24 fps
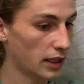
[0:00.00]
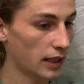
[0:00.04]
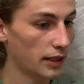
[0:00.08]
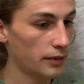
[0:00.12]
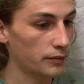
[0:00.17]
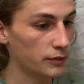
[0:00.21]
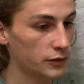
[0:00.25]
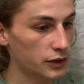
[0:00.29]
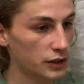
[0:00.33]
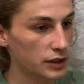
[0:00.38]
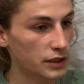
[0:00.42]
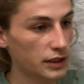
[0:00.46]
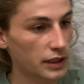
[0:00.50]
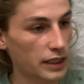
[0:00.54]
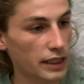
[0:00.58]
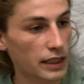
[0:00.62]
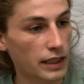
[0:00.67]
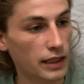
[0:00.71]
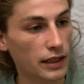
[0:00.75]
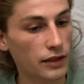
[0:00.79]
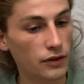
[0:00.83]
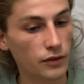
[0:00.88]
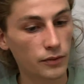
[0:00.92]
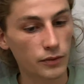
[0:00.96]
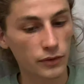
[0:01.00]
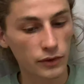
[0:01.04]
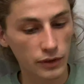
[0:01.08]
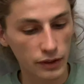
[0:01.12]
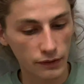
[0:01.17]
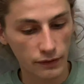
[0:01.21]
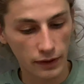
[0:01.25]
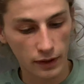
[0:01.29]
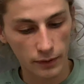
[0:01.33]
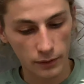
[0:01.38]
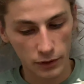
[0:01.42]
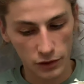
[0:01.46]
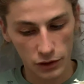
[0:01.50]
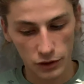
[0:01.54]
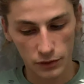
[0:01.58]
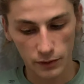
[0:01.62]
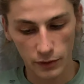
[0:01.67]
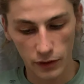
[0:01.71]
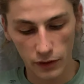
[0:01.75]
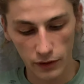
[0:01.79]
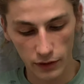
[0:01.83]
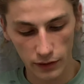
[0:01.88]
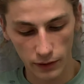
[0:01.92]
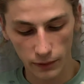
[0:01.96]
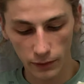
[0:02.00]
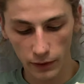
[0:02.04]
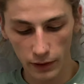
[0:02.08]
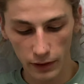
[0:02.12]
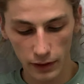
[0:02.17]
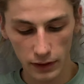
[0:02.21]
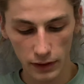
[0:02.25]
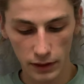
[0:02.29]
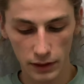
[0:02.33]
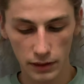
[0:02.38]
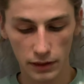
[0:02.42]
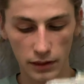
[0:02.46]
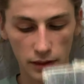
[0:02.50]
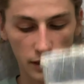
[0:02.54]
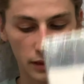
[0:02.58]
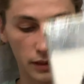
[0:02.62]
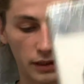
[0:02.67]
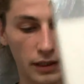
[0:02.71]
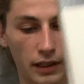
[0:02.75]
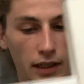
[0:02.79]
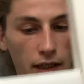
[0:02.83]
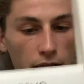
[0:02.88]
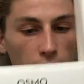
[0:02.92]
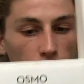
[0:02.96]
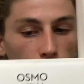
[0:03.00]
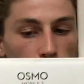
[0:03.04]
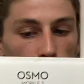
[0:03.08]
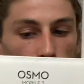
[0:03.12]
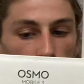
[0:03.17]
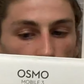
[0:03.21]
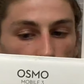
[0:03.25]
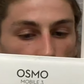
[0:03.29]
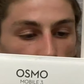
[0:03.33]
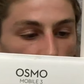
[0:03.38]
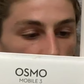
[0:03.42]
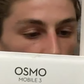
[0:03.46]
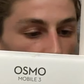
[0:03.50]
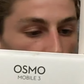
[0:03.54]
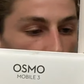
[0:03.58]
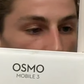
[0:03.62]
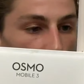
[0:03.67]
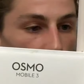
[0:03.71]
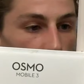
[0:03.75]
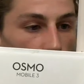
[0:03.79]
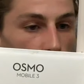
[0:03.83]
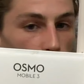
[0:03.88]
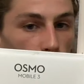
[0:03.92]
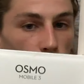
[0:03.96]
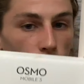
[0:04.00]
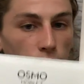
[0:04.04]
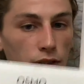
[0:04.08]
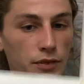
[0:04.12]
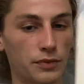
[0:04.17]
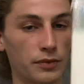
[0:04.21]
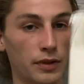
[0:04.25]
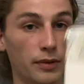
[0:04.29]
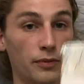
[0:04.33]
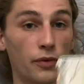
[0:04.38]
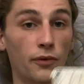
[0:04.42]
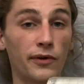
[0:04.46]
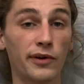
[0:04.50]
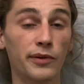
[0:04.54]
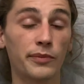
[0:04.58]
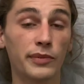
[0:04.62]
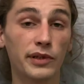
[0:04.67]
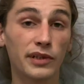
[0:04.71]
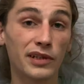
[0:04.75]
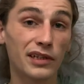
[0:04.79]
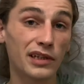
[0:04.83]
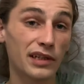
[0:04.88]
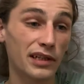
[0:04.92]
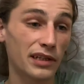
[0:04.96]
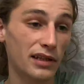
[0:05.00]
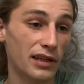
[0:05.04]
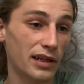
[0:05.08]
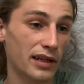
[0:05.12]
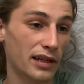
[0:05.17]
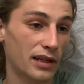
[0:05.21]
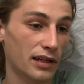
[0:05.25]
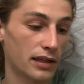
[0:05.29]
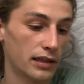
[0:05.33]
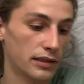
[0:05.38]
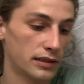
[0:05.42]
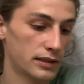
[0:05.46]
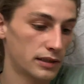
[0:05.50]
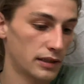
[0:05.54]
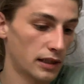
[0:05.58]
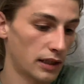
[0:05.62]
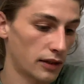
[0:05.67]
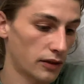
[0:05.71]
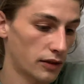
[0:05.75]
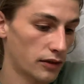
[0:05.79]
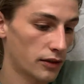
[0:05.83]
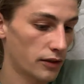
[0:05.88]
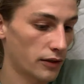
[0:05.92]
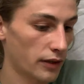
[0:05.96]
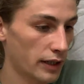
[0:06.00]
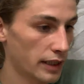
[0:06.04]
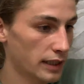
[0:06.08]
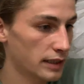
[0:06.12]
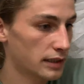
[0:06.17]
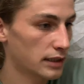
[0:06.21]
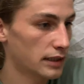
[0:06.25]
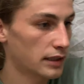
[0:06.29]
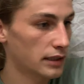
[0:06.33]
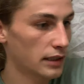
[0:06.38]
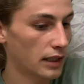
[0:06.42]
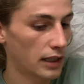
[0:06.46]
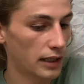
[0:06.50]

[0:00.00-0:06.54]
I'm just like, I couldn't believe how much smaller it was. It's gonna increase my portability like crazy.